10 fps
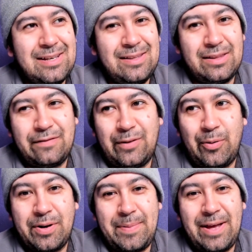the
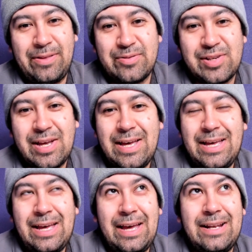Florida Panthers,
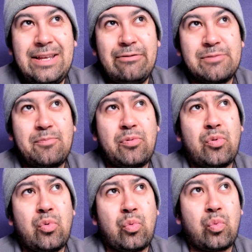and he was
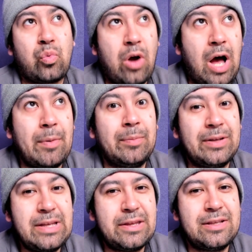
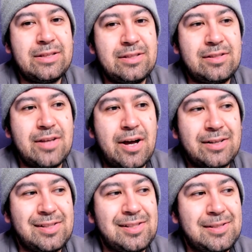probably the
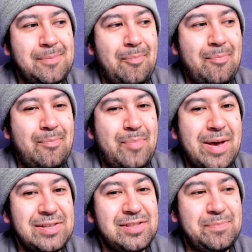Ducks'
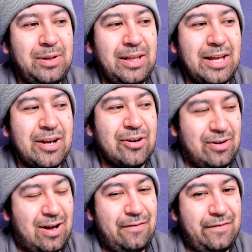best
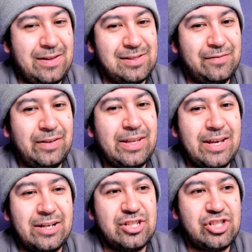player
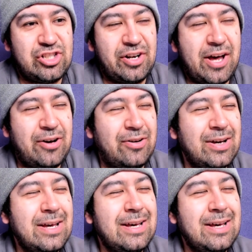offensively in a shutout.